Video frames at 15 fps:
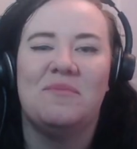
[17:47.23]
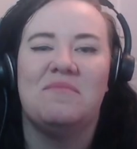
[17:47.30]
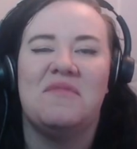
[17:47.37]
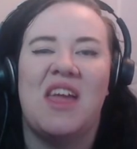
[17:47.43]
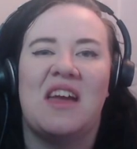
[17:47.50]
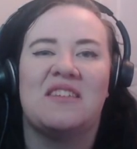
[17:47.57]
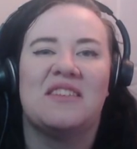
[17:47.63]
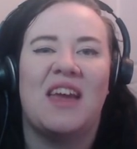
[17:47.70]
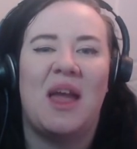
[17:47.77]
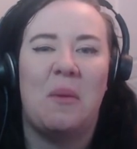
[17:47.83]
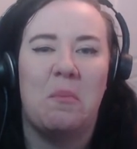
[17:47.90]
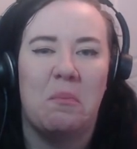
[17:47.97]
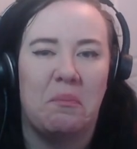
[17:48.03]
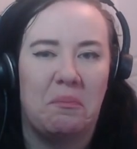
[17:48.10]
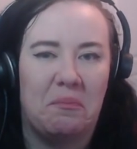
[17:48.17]
Yes, game.
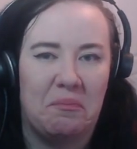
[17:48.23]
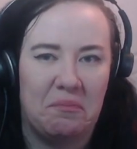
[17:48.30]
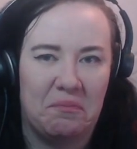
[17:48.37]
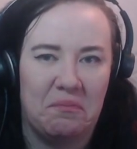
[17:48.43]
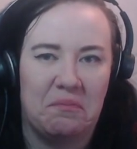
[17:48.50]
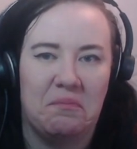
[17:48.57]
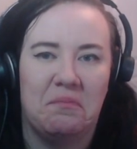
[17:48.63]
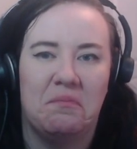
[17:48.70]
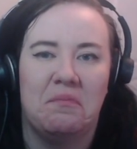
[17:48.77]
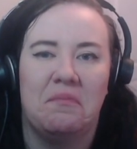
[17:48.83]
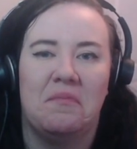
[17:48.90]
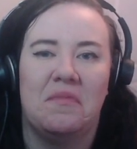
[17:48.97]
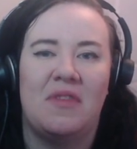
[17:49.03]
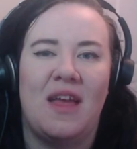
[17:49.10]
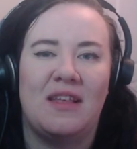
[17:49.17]

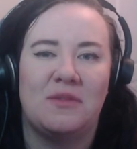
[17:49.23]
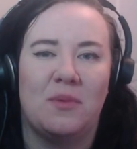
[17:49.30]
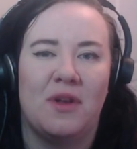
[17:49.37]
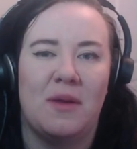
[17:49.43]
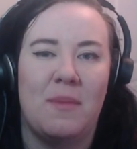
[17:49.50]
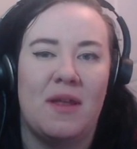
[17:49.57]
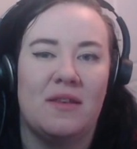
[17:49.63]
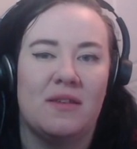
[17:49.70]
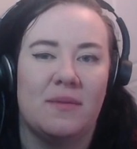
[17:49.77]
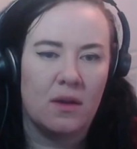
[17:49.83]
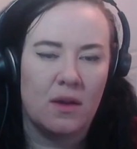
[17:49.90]
That's what I meant.